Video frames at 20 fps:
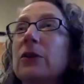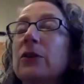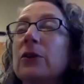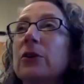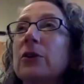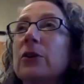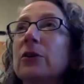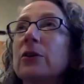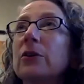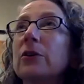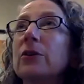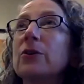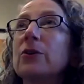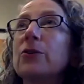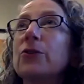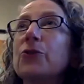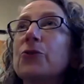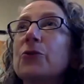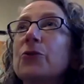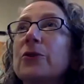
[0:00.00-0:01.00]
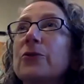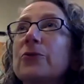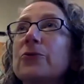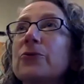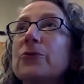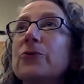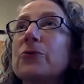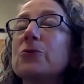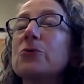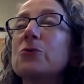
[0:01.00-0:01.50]
the sort of
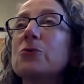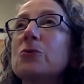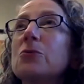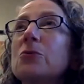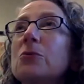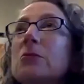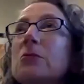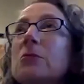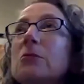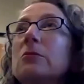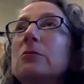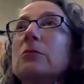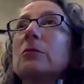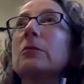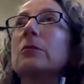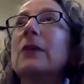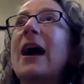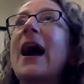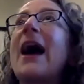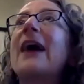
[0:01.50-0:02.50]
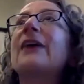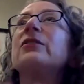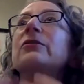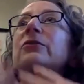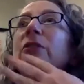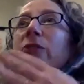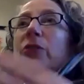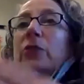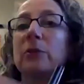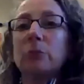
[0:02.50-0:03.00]

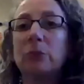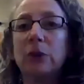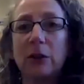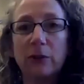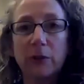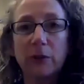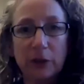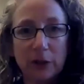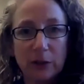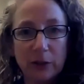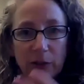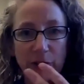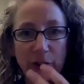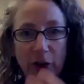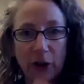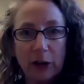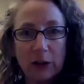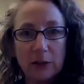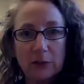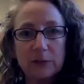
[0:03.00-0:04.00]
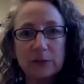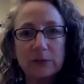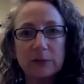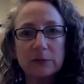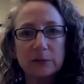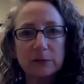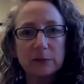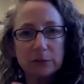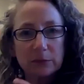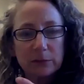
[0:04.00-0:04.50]
activism is going to start
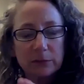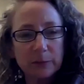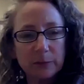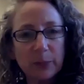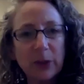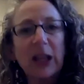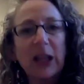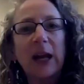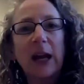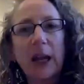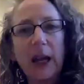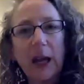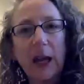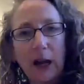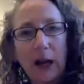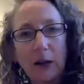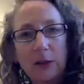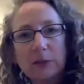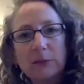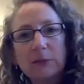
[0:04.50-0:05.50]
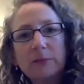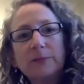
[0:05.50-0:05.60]
playing out?